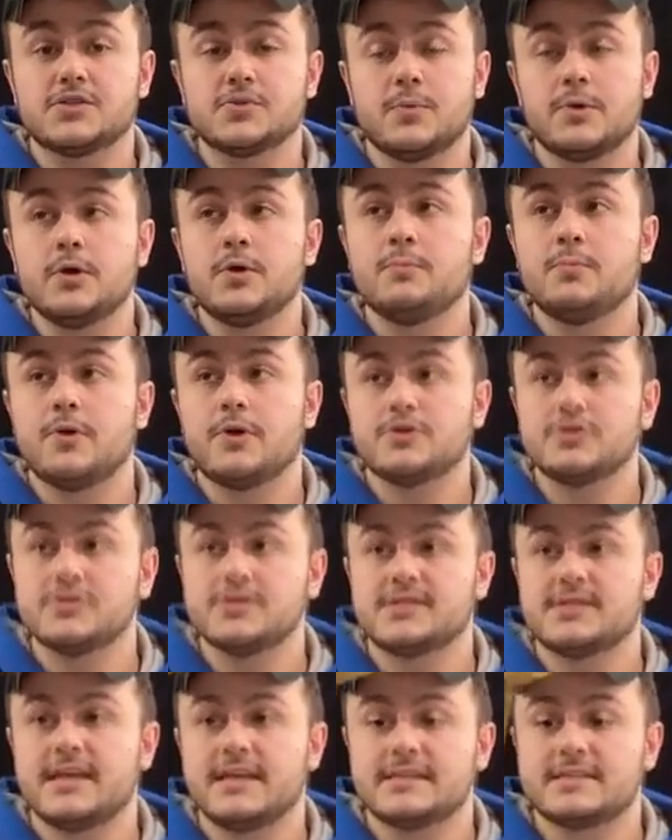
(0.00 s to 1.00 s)
So when you
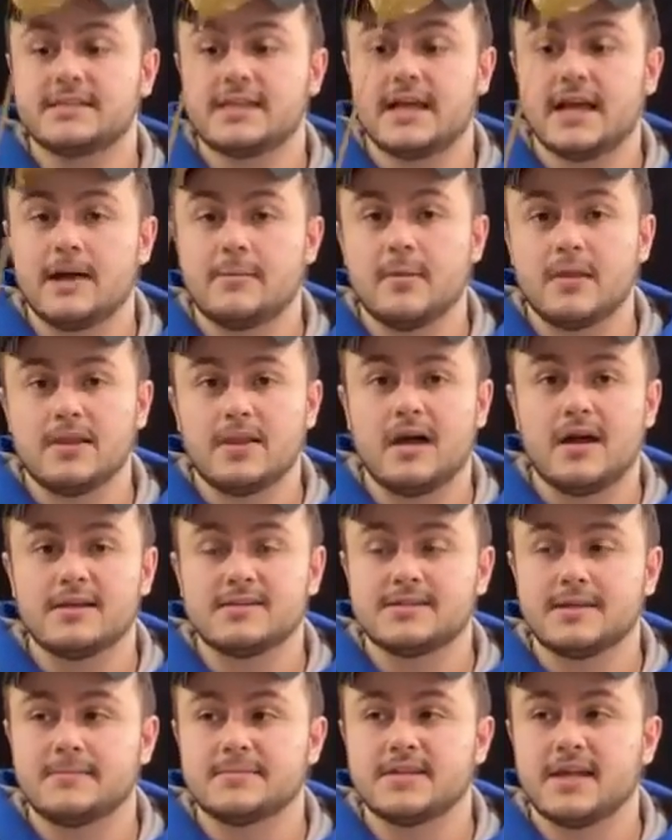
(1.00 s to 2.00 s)
purchase things and they come on long
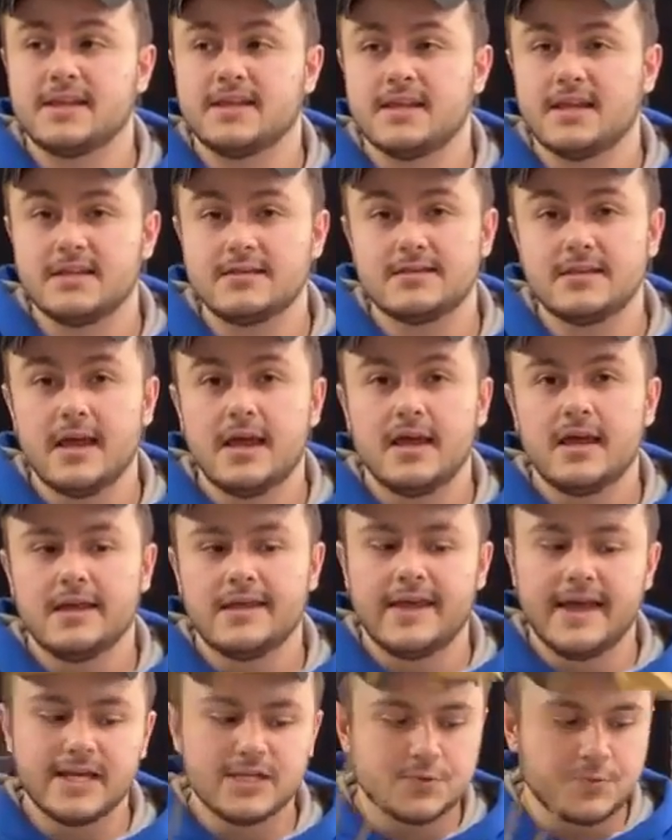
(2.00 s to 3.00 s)
stems like this,
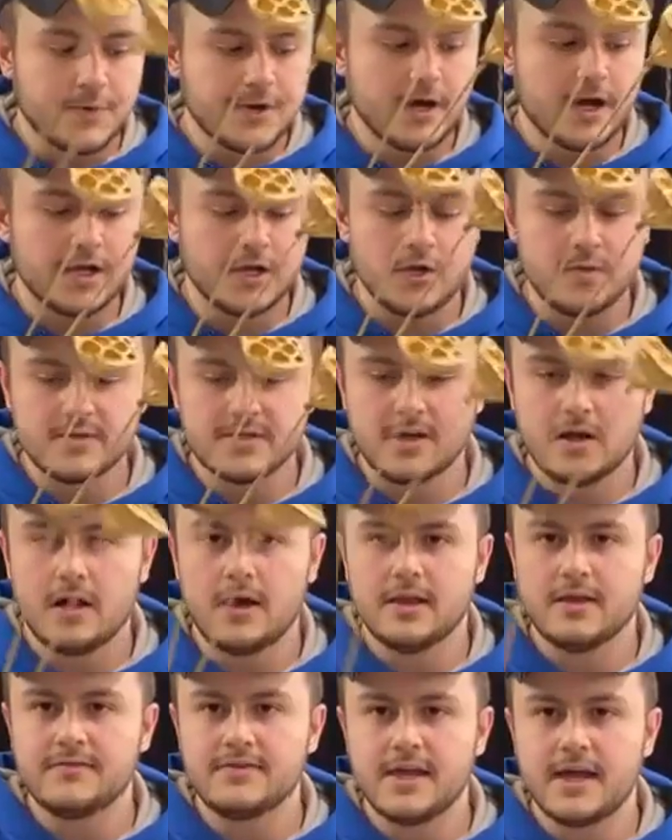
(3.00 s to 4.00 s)
yes, we're not using
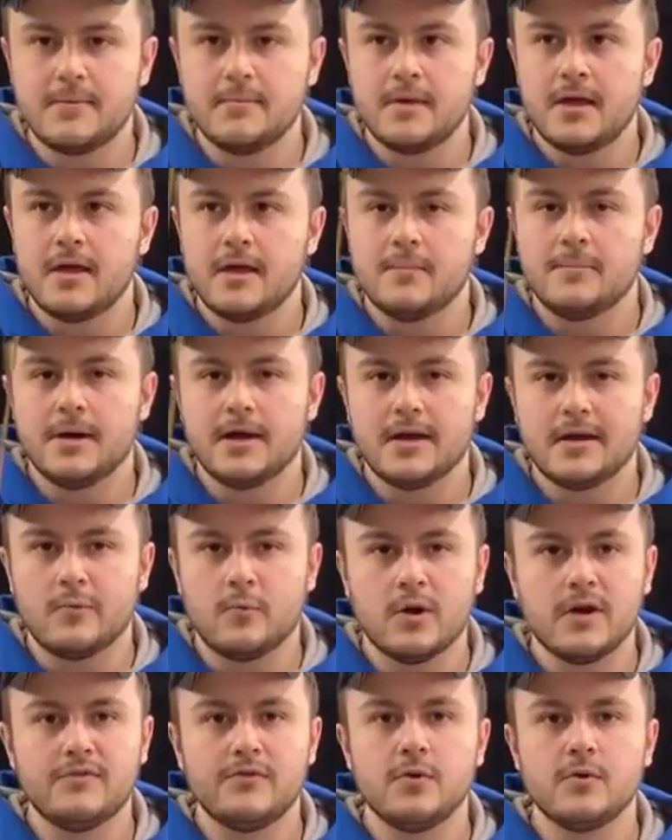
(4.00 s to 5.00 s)
all of them, but
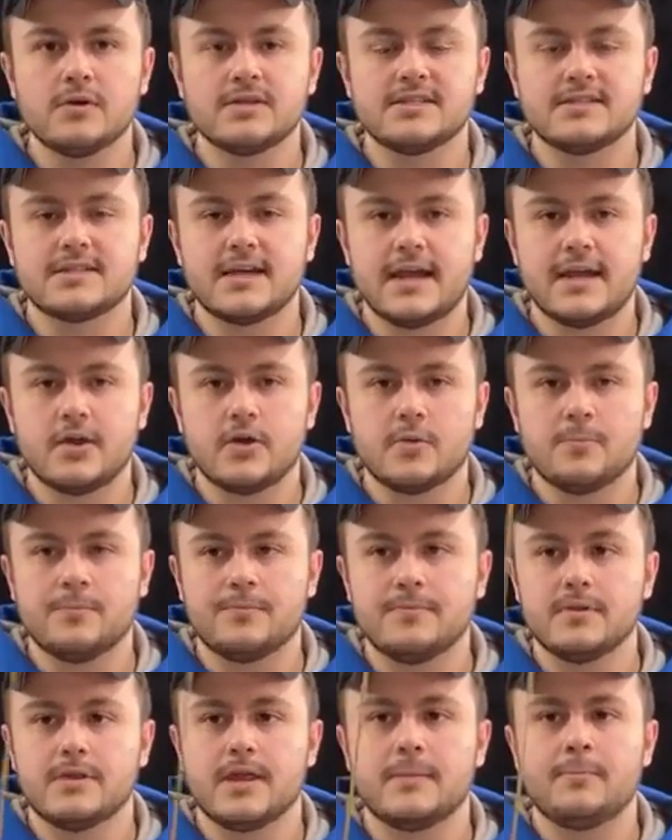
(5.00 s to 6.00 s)
what if you were designing your
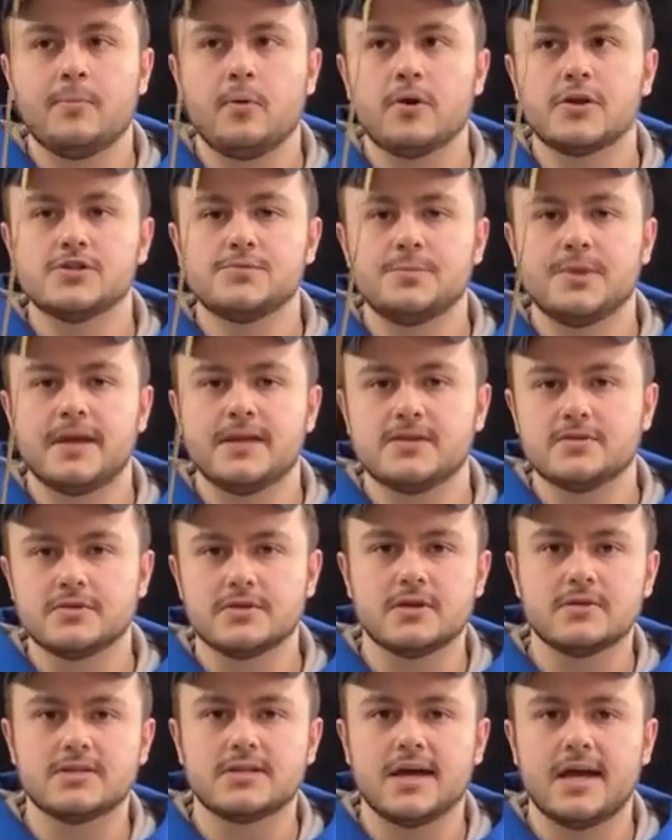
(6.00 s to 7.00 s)
porch
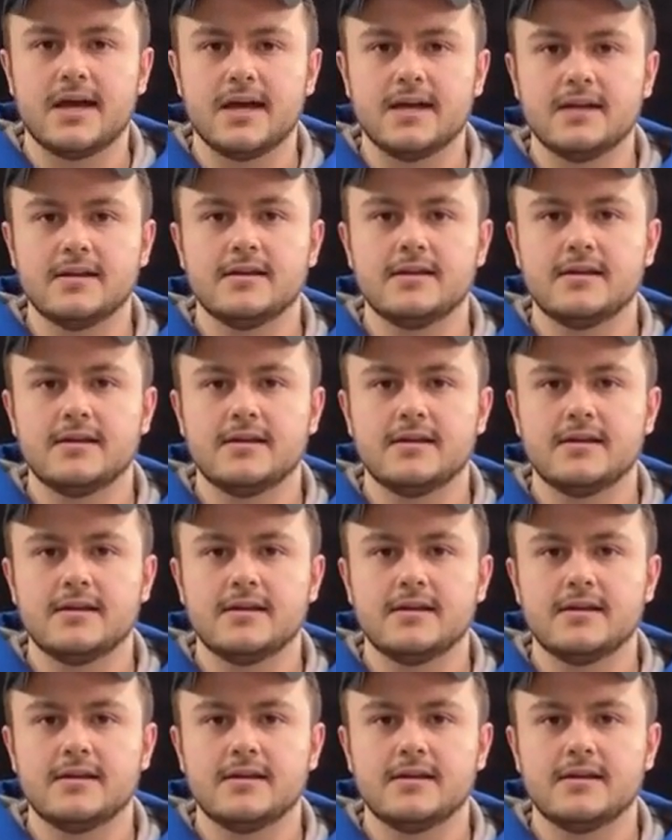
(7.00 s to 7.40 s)
planters outside?